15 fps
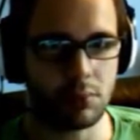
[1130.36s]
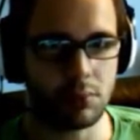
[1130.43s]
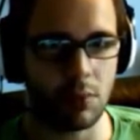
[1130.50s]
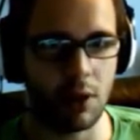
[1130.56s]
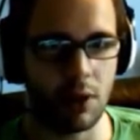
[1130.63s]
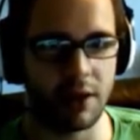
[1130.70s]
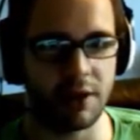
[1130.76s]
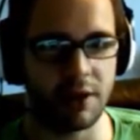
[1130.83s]

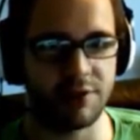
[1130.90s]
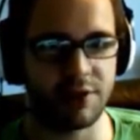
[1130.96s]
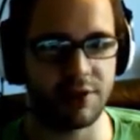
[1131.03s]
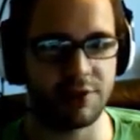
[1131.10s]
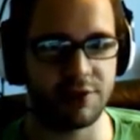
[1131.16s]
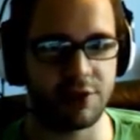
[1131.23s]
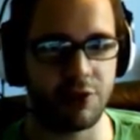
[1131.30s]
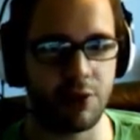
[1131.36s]
Okay, so
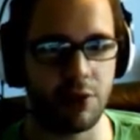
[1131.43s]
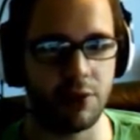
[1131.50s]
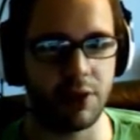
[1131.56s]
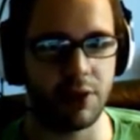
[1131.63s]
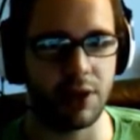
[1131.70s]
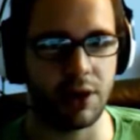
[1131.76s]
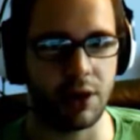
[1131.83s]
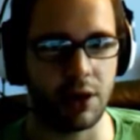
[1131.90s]
there's a crow
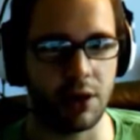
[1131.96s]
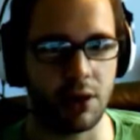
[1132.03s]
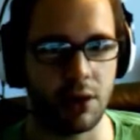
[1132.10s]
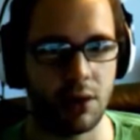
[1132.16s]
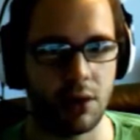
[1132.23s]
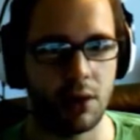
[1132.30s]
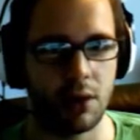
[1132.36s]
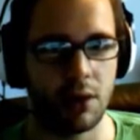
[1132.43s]
here.
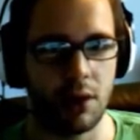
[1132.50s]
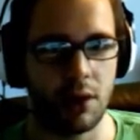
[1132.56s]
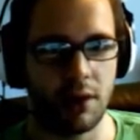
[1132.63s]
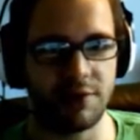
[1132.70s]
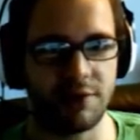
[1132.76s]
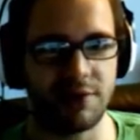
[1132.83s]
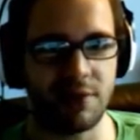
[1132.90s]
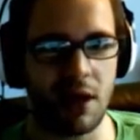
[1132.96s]

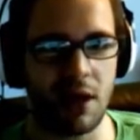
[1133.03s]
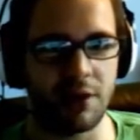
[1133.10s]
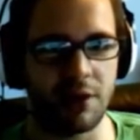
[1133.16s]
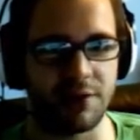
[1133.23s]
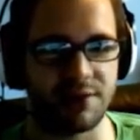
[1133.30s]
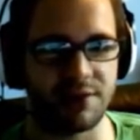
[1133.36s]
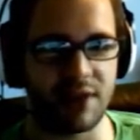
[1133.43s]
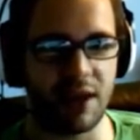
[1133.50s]
There's a lot of
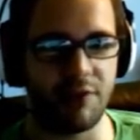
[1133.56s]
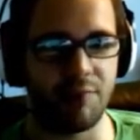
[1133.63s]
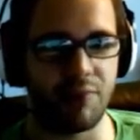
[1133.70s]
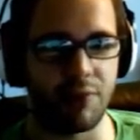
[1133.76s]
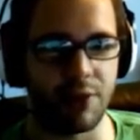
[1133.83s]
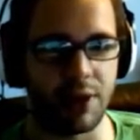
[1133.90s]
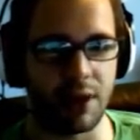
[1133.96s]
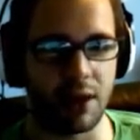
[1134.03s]
safe
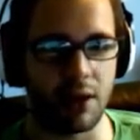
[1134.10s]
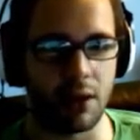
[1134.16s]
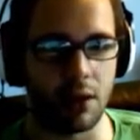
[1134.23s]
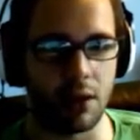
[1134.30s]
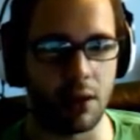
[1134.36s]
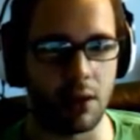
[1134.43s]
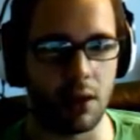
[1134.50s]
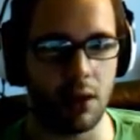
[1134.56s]
point.
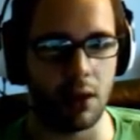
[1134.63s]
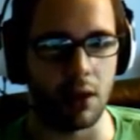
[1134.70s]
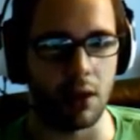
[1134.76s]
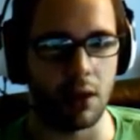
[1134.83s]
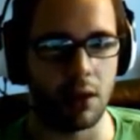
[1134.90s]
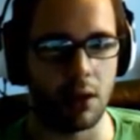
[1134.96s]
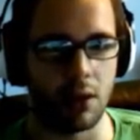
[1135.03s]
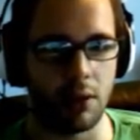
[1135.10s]
Huh.
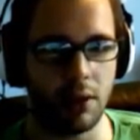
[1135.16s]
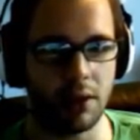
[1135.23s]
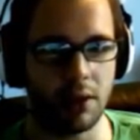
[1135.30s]
What?